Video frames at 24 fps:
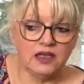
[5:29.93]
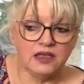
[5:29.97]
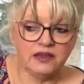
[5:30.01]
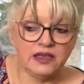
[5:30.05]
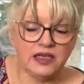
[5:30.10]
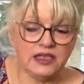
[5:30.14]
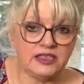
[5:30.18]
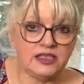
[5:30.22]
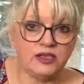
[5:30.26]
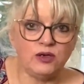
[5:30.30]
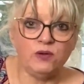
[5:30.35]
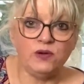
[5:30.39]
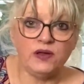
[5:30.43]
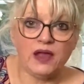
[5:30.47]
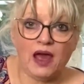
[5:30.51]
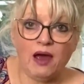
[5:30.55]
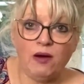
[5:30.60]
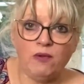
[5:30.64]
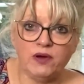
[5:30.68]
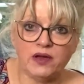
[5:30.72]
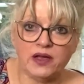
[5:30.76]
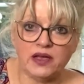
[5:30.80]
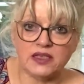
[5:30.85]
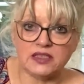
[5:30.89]
they said, oh yeah,
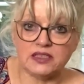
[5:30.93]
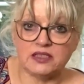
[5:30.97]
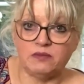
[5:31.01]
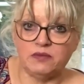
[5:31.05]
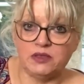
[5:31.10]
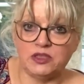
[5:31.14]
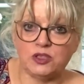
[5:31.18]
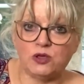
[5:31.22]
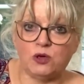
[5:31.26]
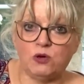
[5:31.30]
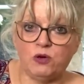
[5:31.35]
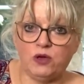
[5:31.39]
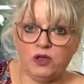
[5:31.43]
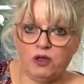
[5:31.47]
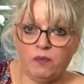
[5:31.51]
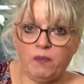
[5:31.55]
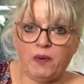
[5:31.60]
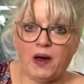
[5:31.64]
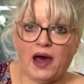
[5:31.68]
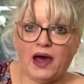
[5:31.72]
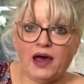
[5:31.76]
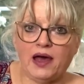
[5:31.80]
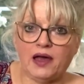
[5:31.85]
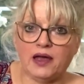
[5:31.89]
we'll get someone to call you
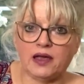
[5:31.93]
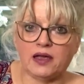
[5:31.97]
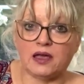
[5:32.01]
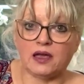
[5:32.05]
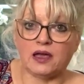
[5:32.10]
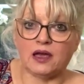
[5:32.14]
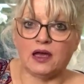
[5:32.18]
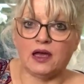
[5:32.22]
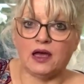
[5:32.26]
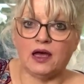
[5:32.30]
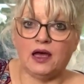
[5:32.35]
back.